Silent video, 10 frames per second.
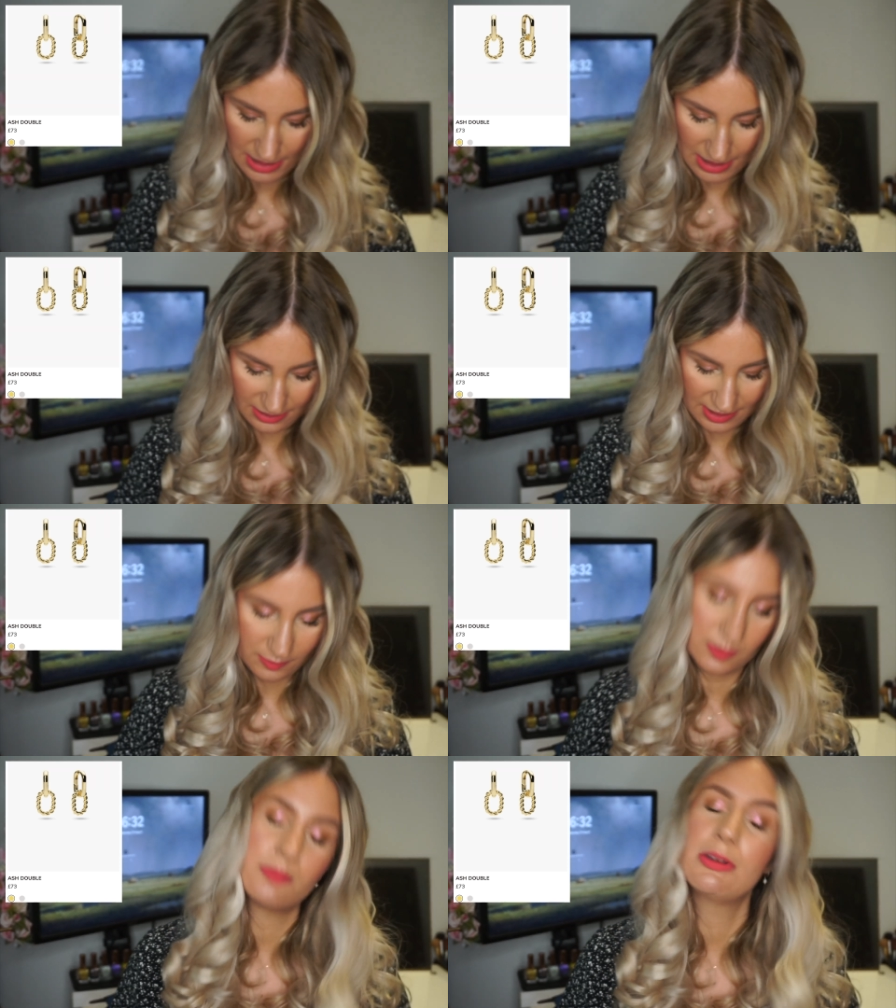And these
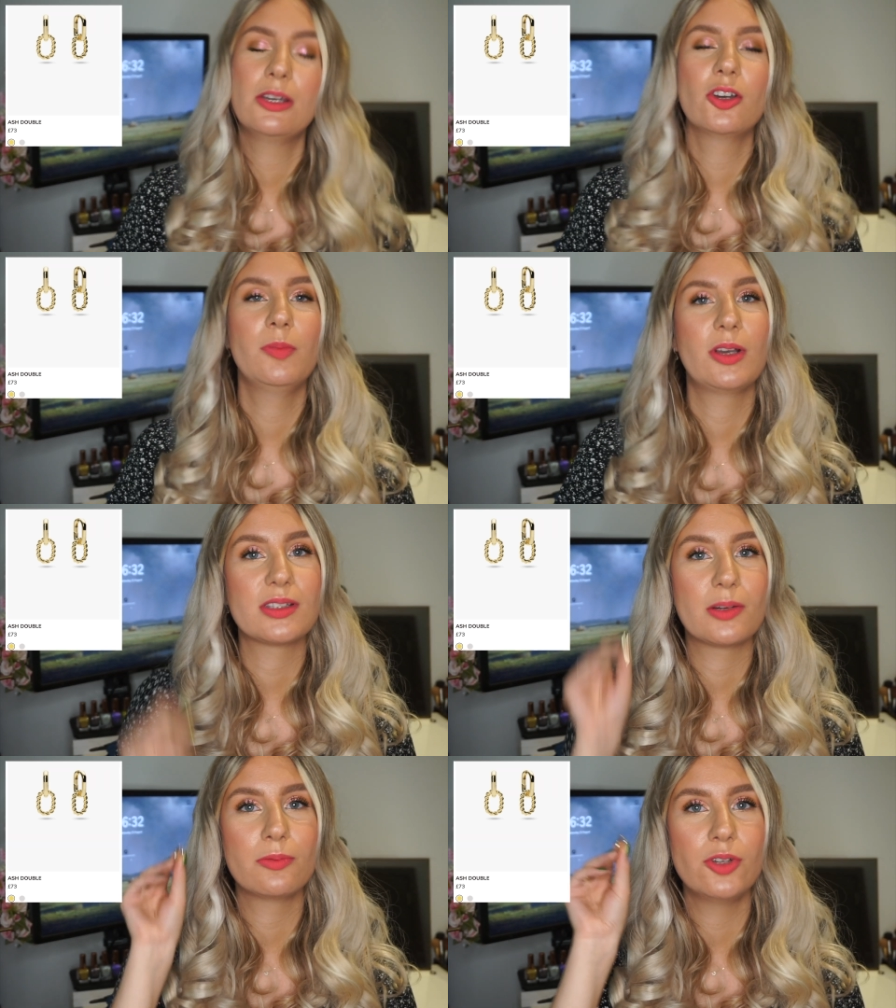ones are really good because
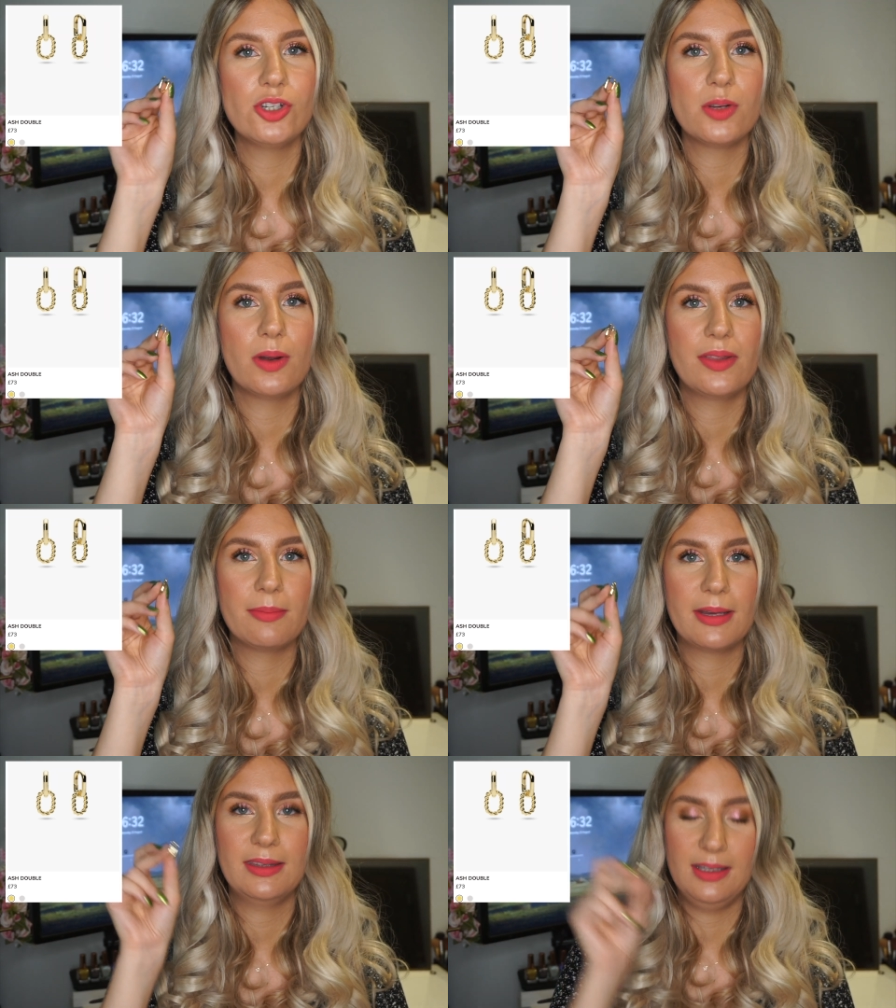I usually wear them
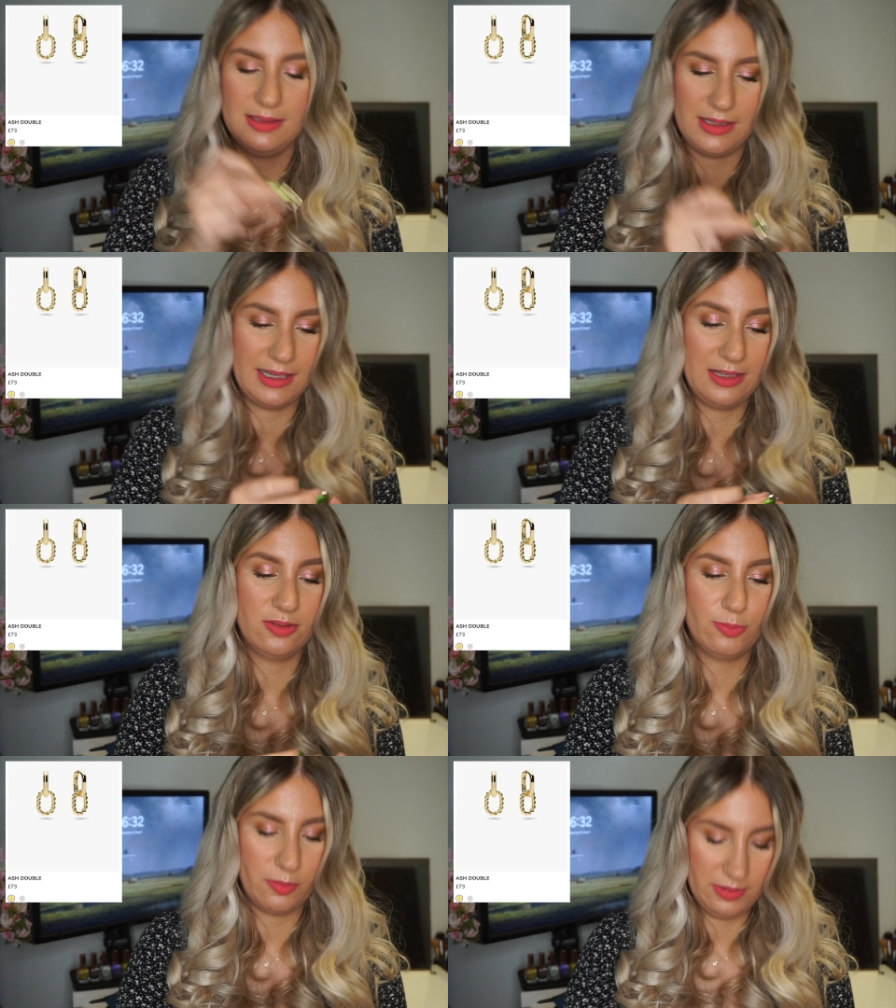like this. Again,
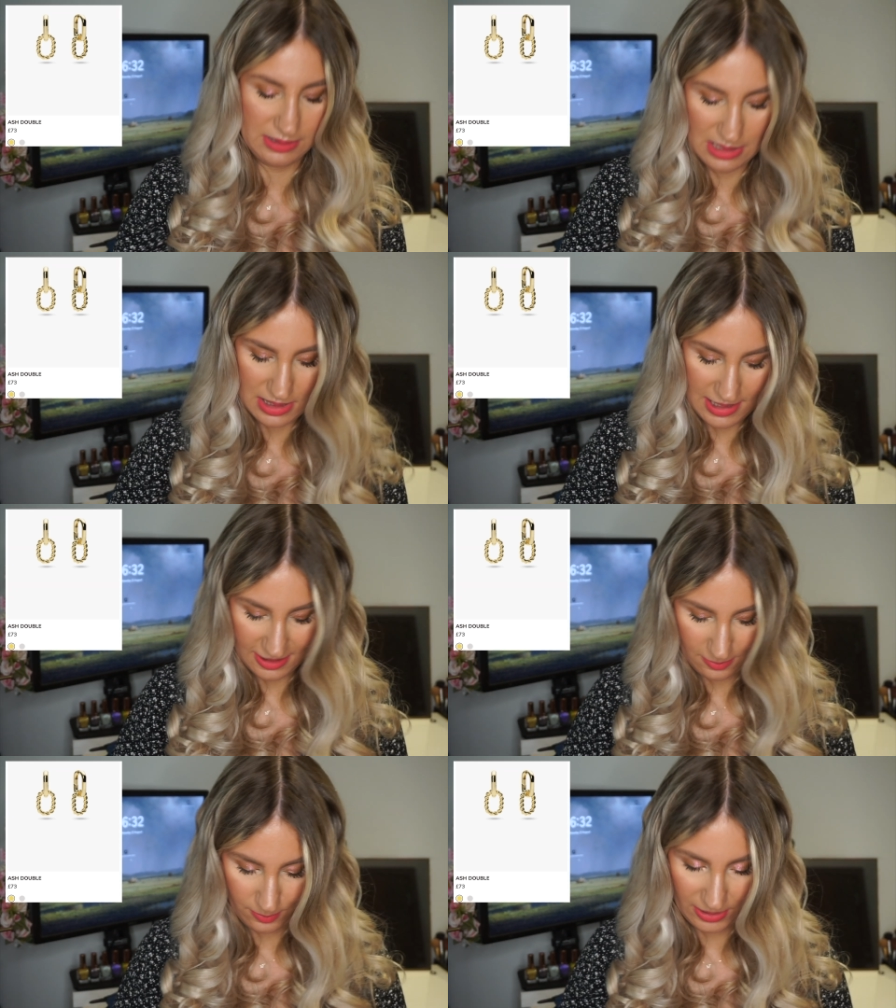you've probably seen
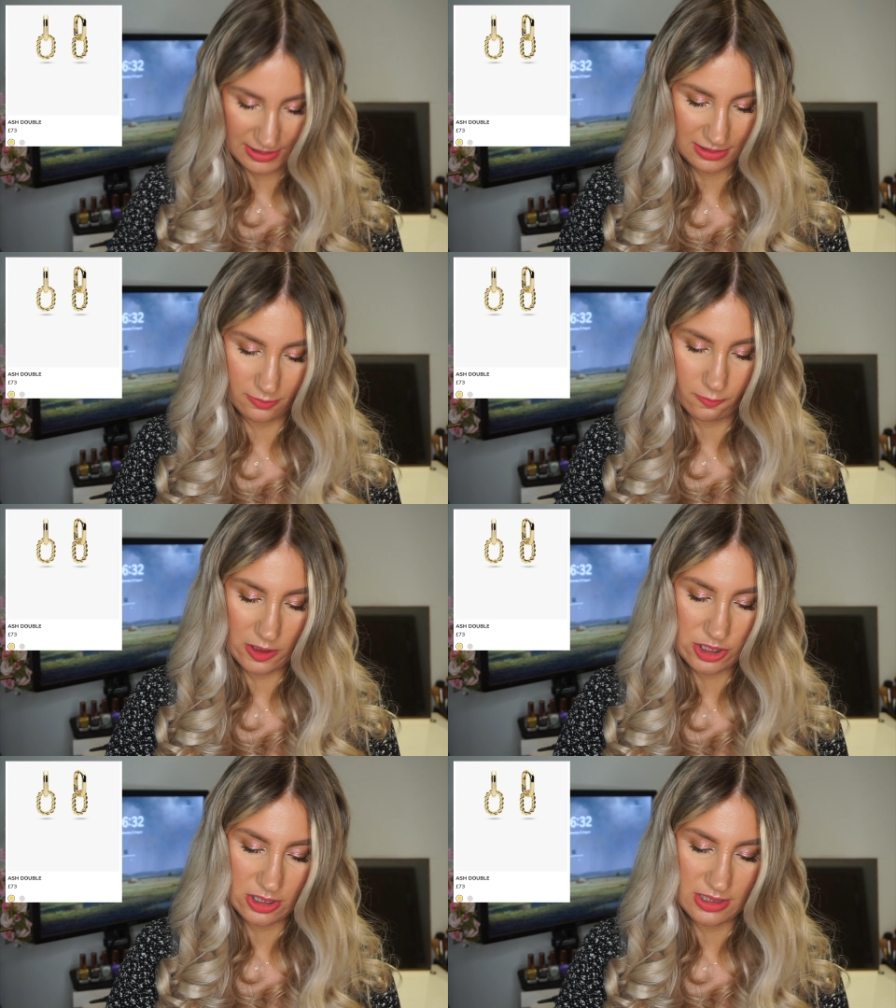that. But
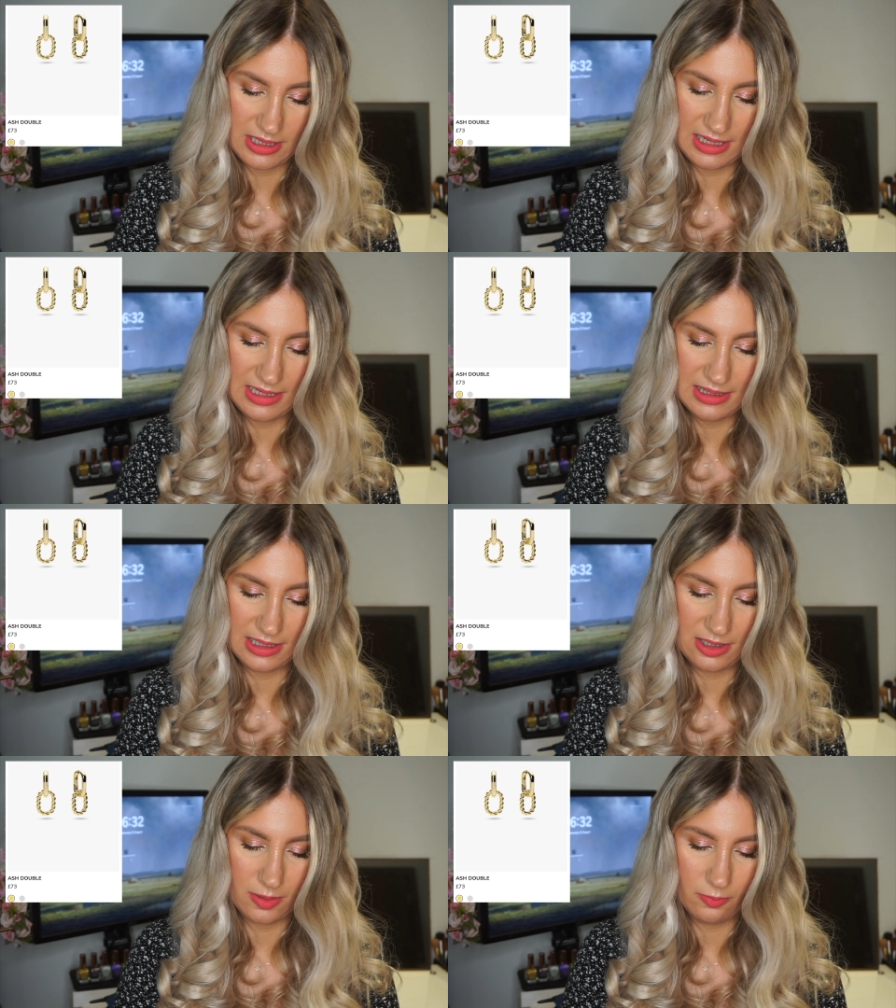originally,
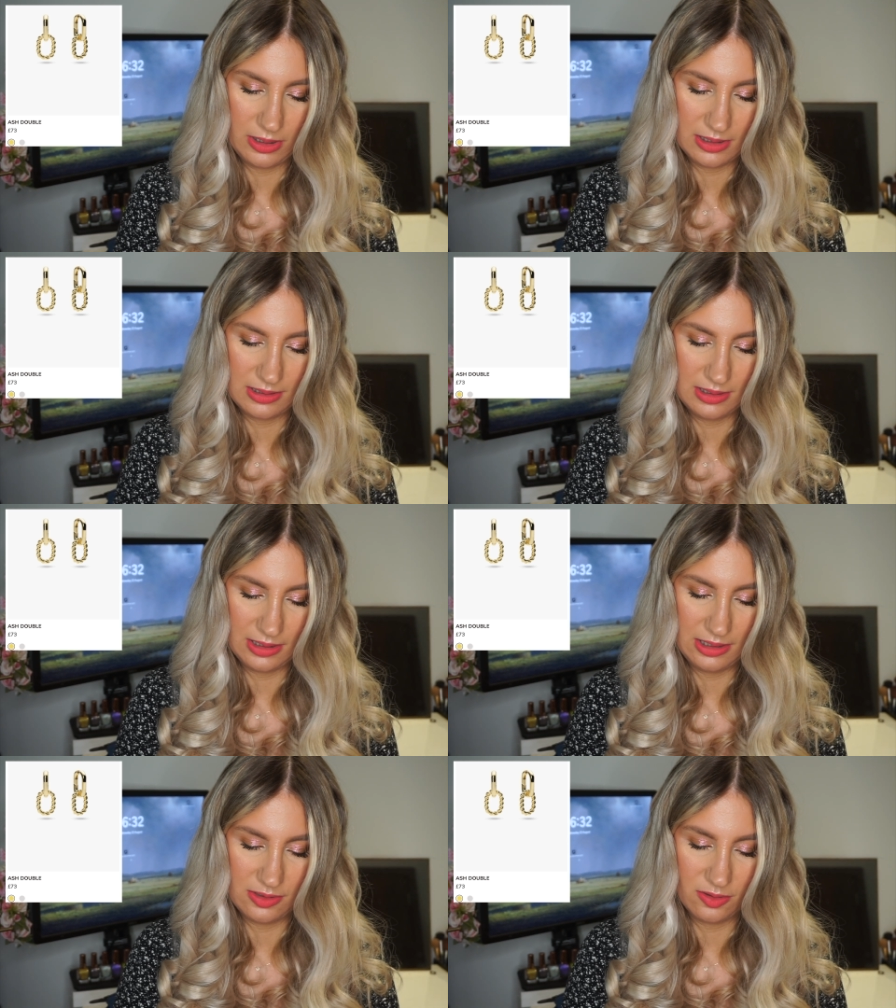they come with an
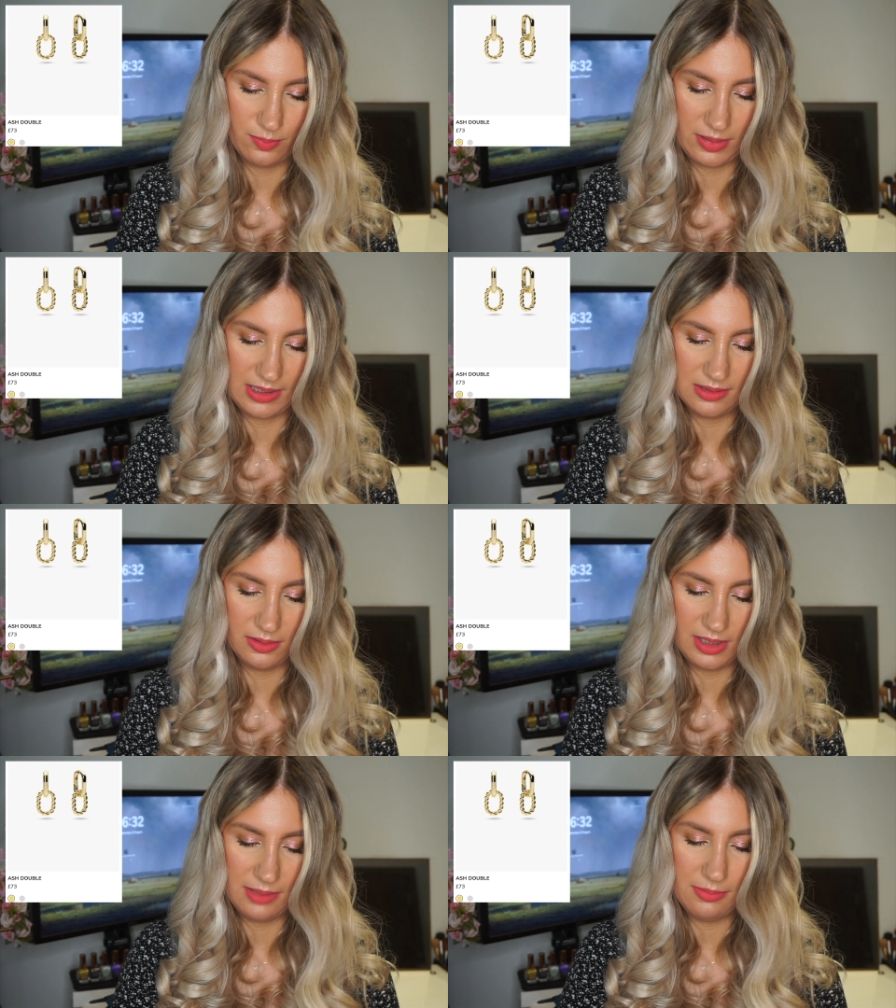additional piece
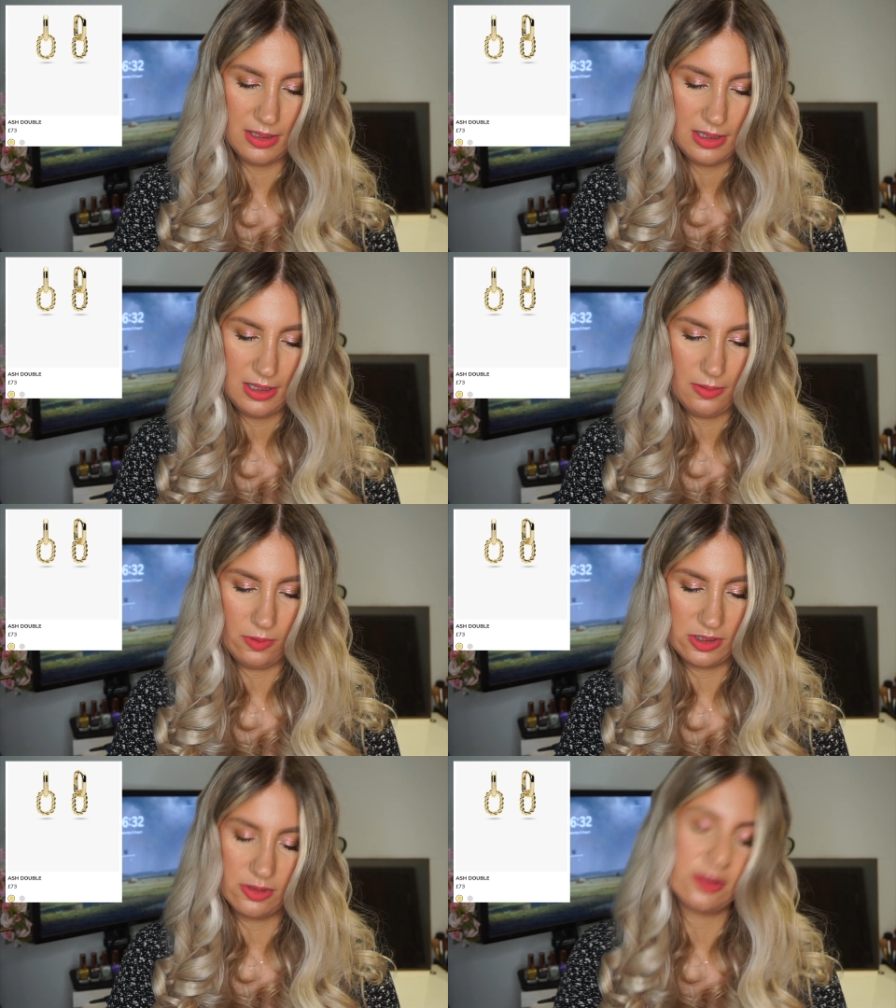on them,
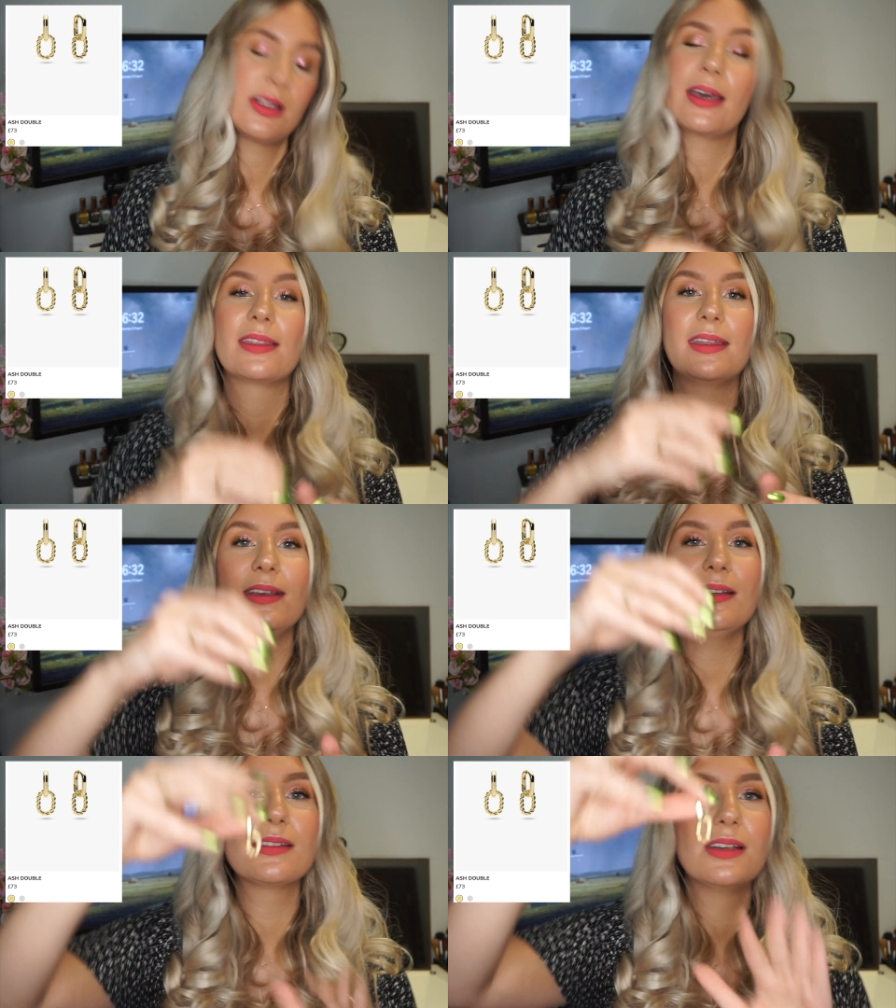which looks like
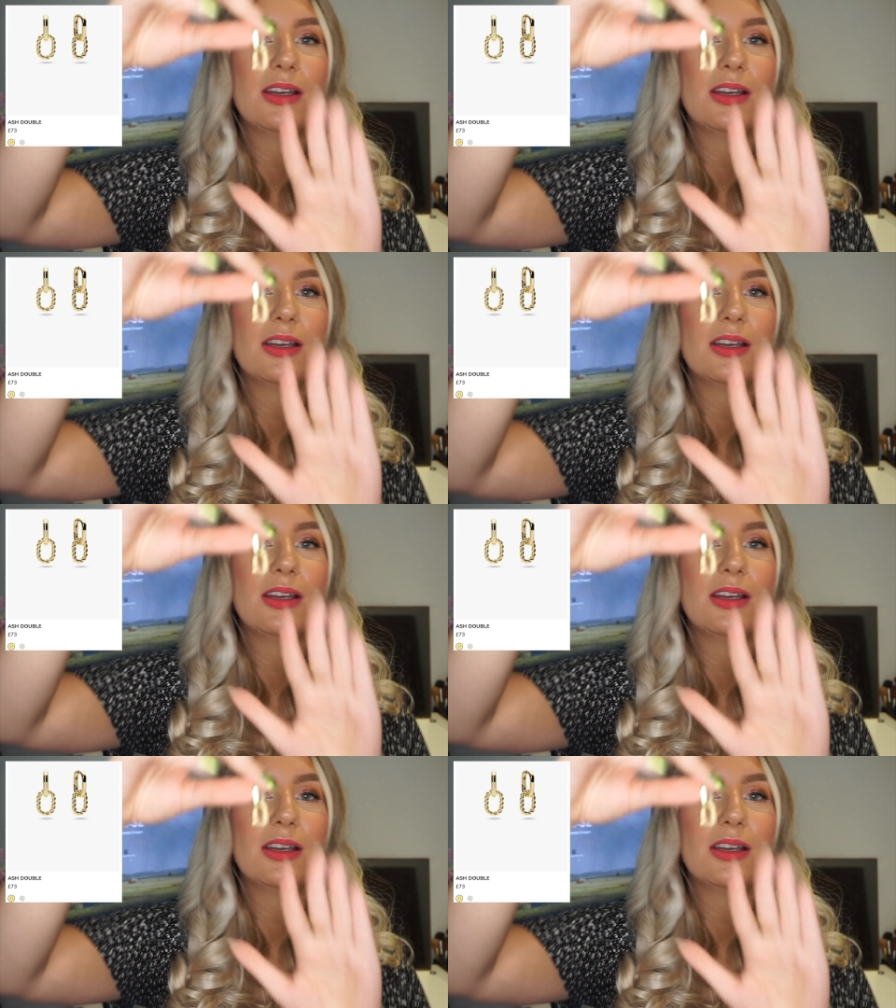this.